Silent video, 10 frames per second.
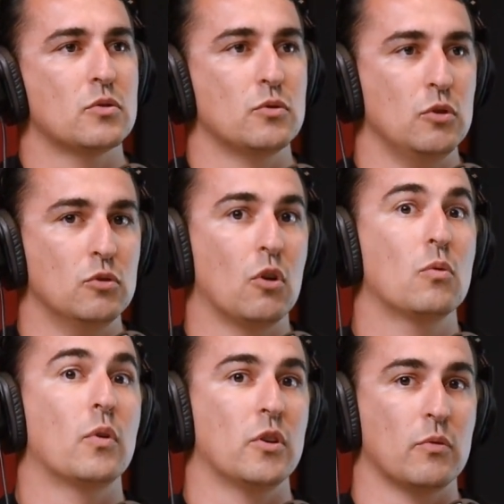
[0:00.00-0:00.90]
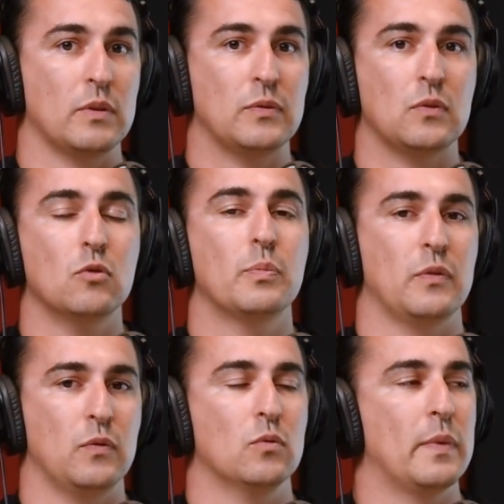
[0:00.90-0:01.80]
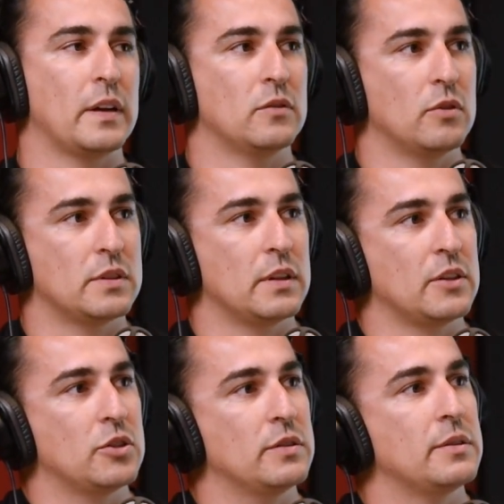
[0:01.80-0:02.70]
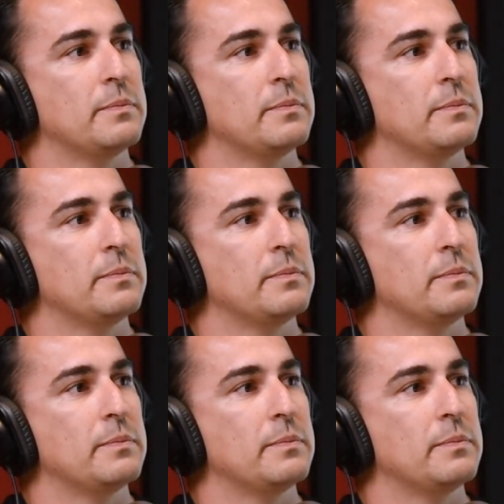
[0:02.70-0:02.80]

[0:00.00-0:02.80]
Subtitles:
or you know what you're in for before making those selections.